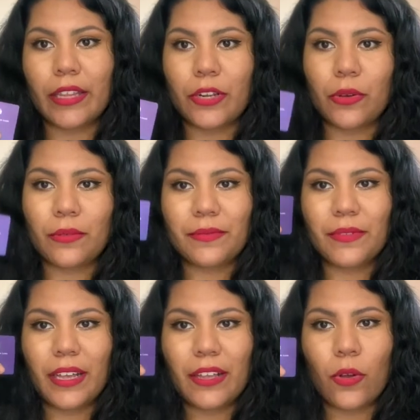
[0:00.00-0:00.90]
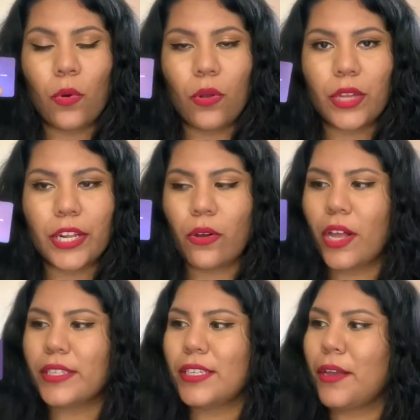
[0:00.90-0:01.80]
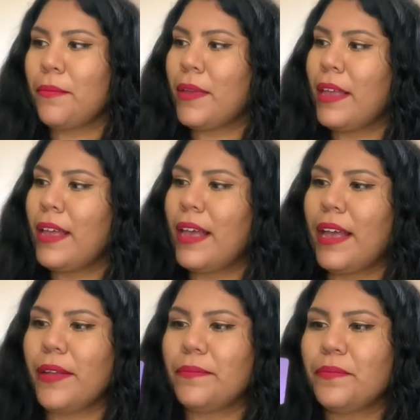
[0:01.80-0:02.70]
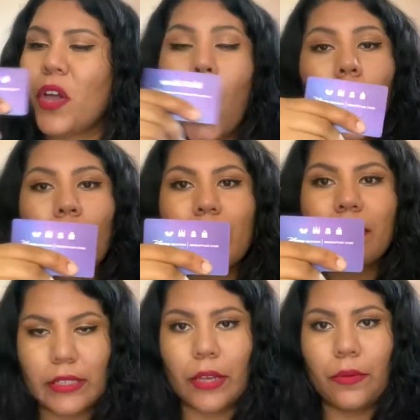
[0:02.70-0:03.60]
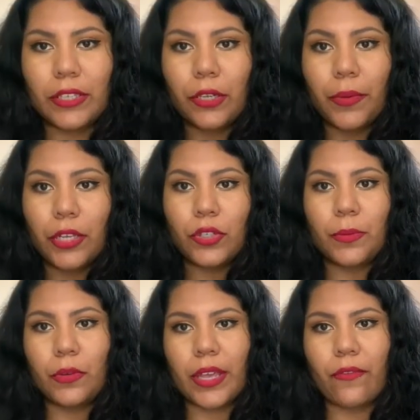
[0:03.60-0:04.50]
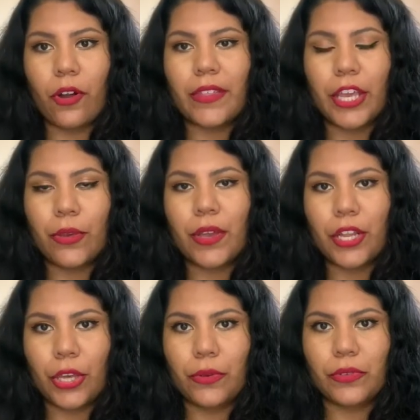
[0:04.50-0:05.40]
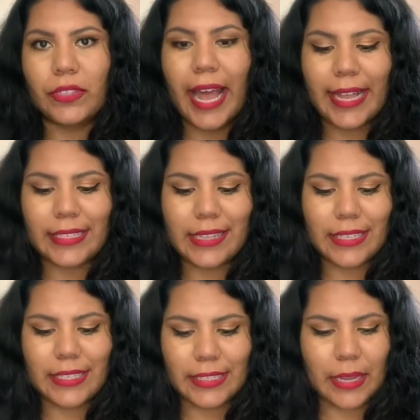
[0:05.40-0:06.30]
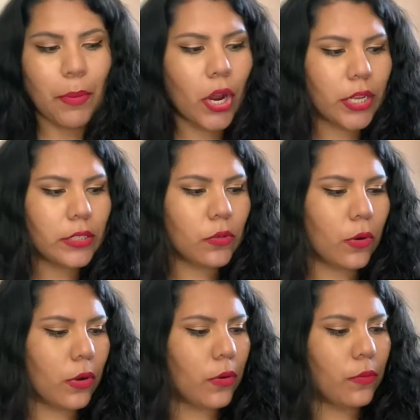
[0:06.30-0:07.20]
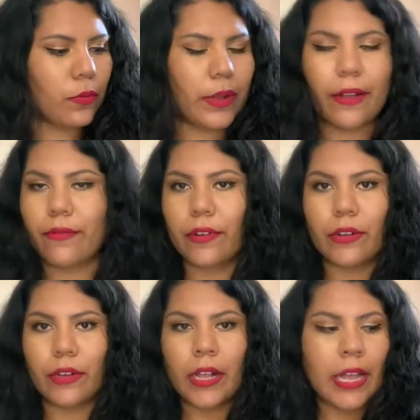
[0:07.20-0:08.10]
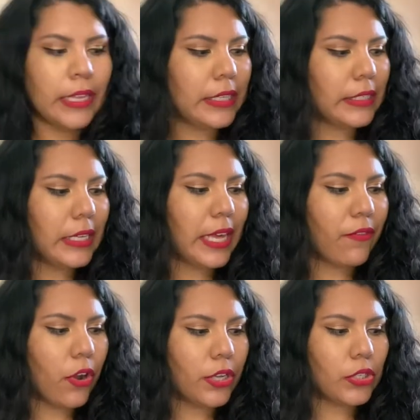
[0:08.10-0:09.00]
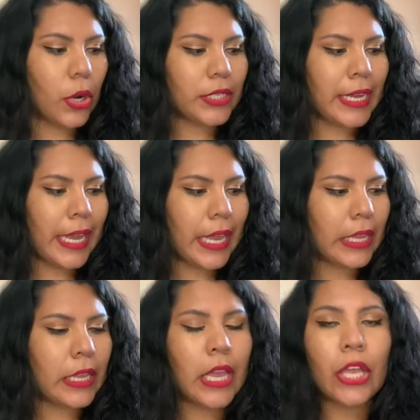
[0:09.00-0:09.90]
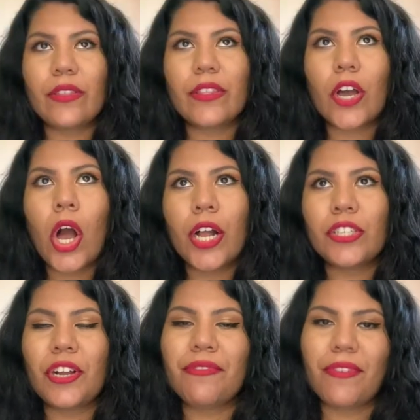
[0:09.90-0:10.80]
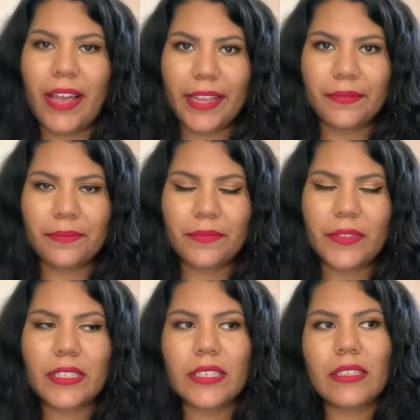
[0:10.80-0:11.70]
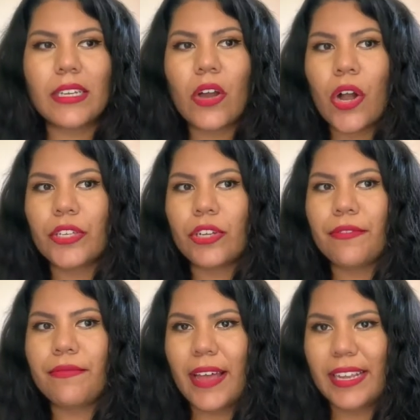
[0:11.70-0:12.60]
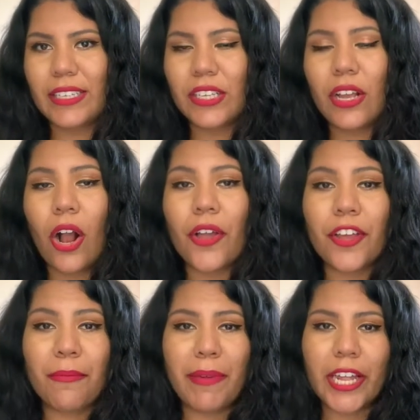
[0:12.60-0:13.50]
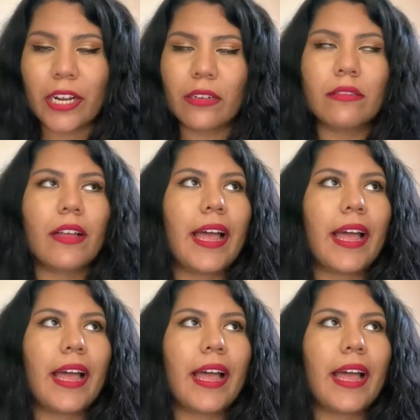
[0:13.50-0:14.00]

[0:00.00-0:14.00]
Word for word: little a cool little awesome um, card. So it's a reusable gift card that you can use at the Disney parks or wherever Disney gift cards are taken. The cards are fine. The Disney cards are fine. Are there better?